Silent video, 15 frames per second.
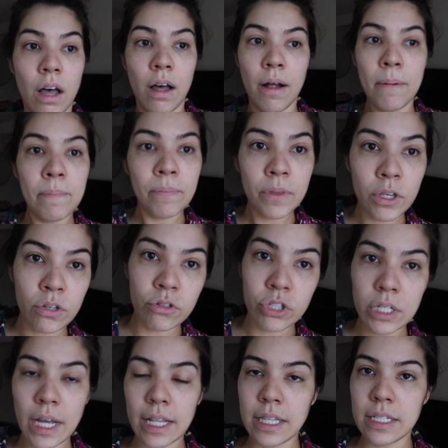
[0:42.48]
Um,
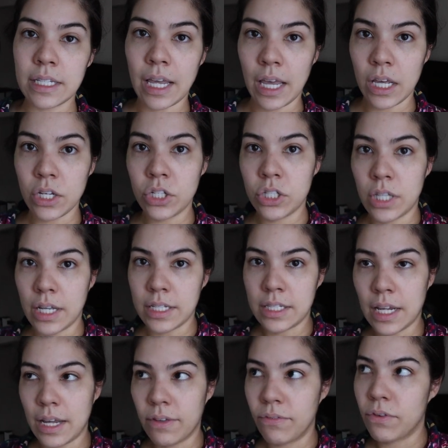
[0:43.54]
usually at this age, they
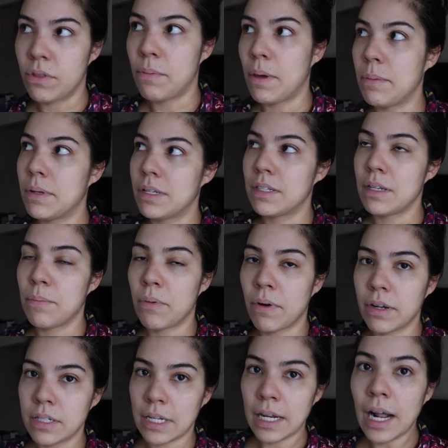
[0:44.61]
say for the baby to sleep
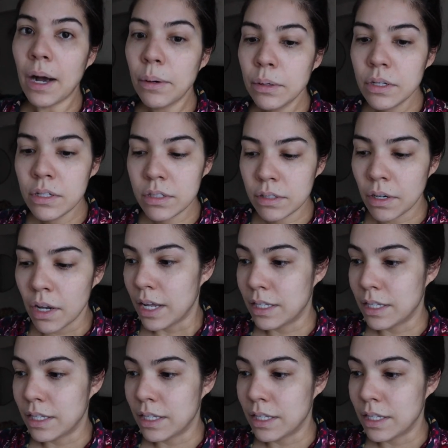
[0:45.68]
around 10 hours.